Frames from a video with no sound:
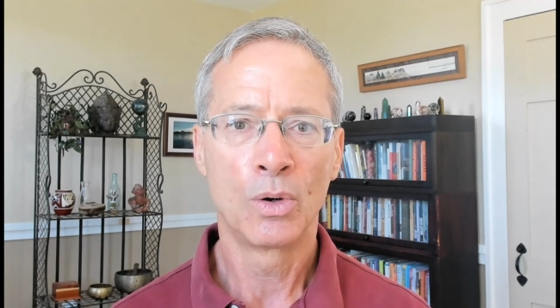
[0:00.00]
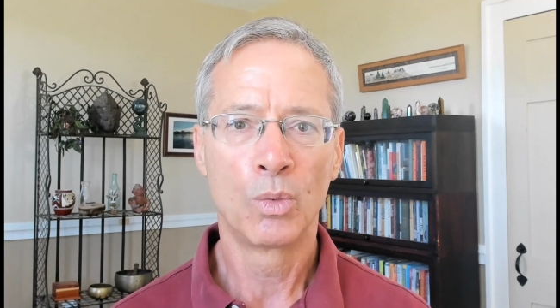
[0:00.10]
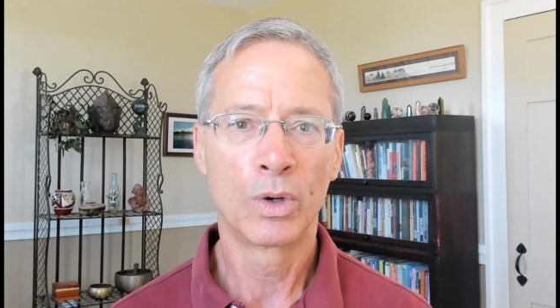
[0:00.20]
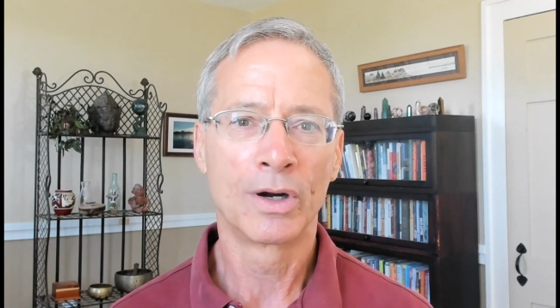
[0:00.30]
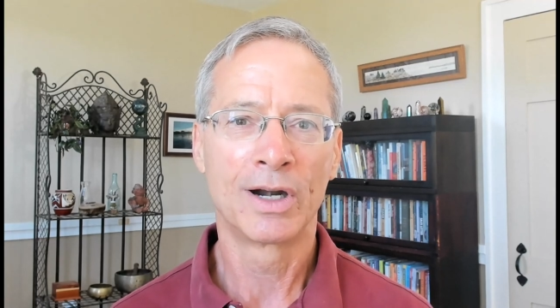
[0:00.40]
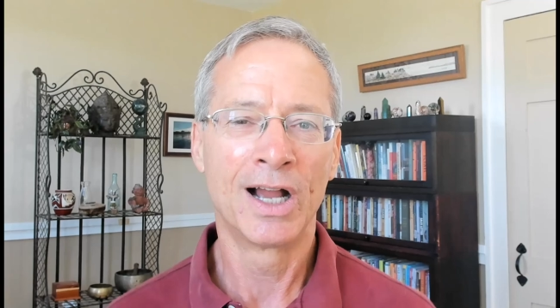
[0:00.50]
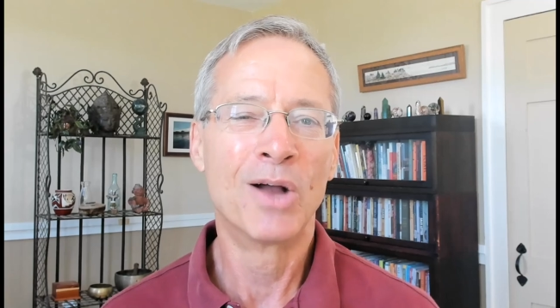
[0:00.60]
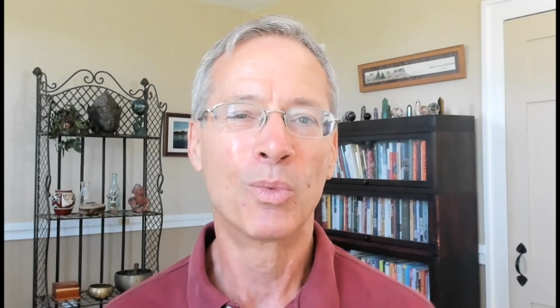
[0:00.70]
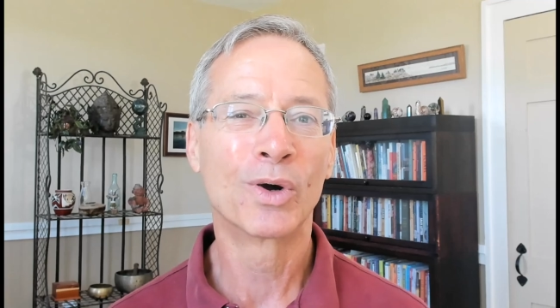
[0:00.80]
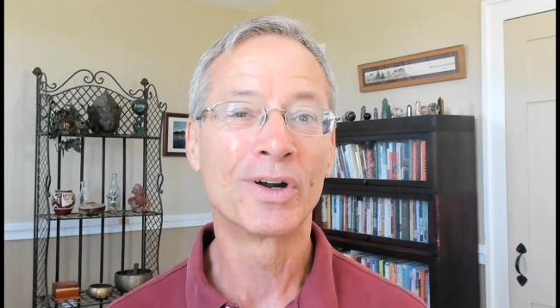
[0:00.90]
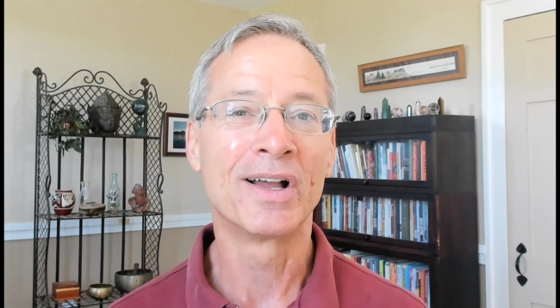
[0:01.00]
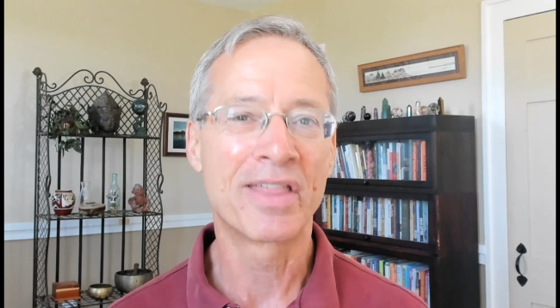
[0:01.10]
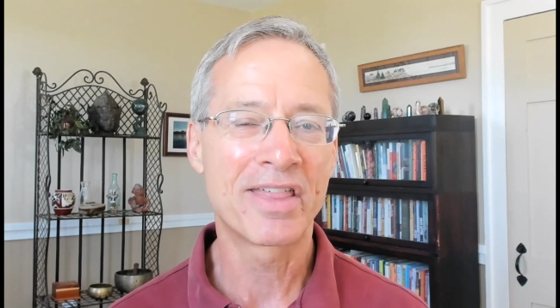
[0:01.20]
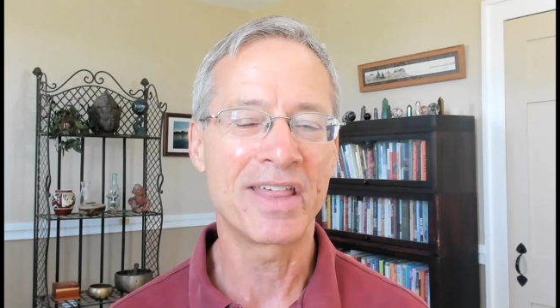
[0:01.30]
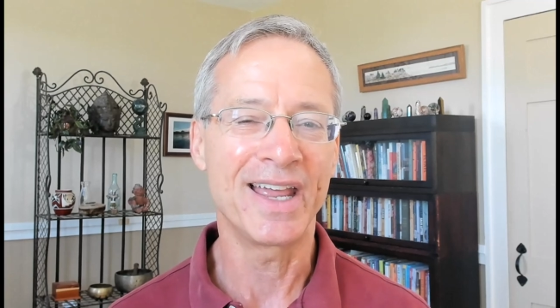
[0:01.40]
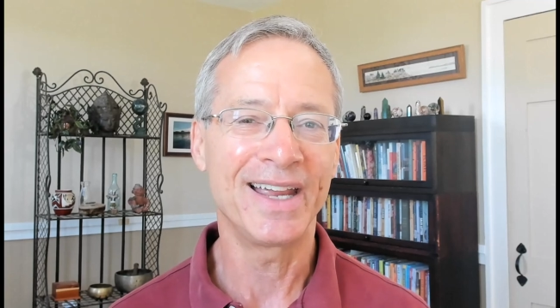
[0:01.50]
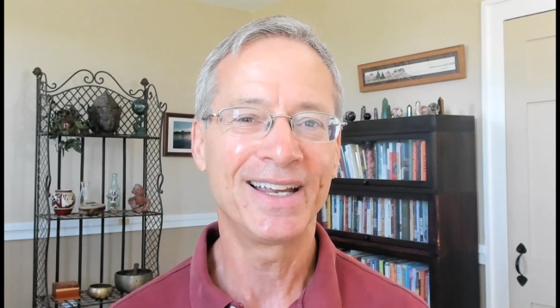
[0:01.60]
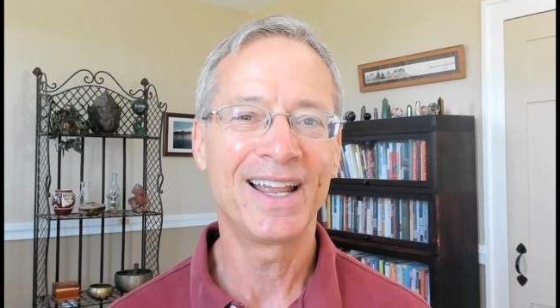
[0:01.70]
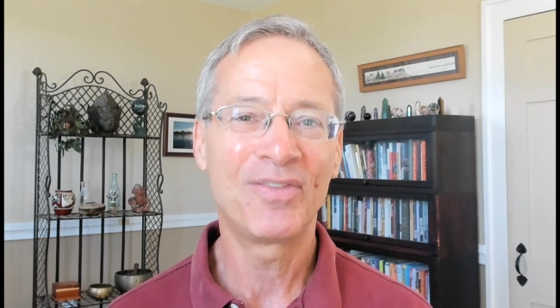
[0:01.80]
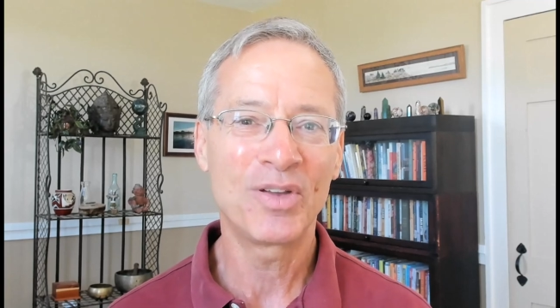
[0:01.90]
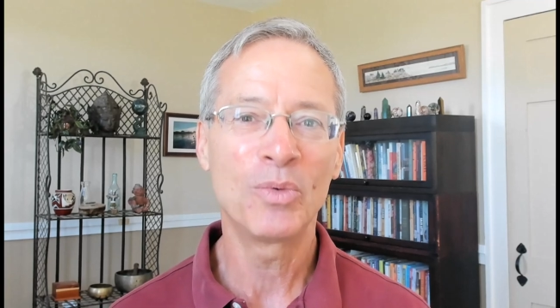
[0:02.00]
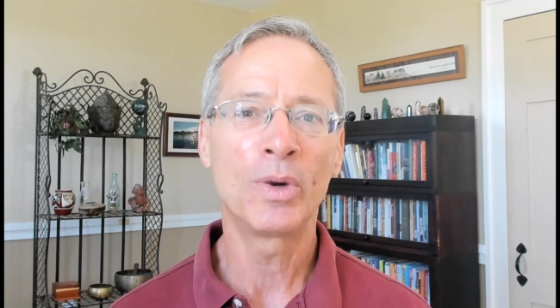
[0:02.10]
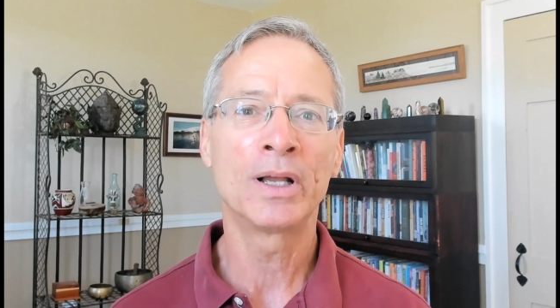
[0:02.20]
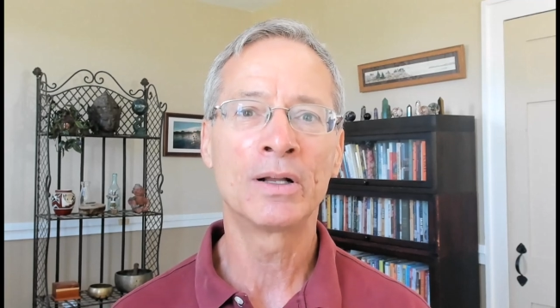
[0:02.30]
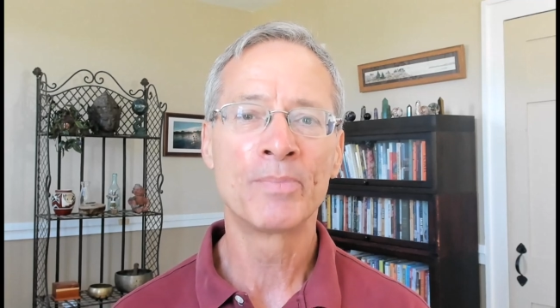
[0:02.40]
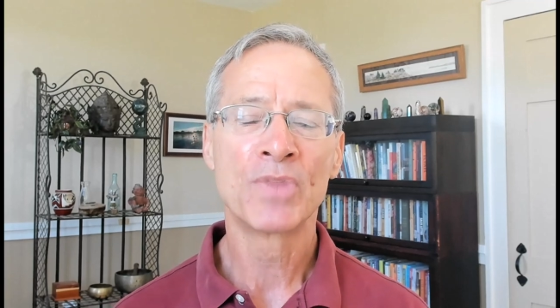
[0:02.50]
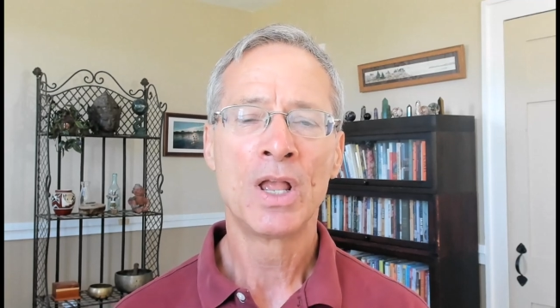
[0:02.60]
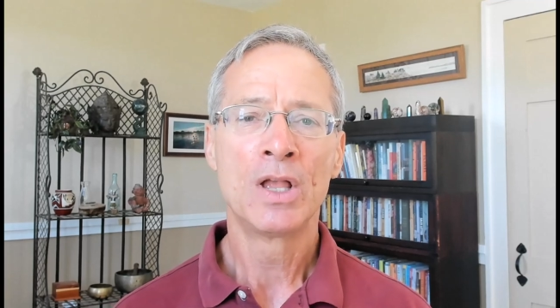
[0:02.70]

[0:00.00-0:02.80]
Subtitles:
were a thing, if you will.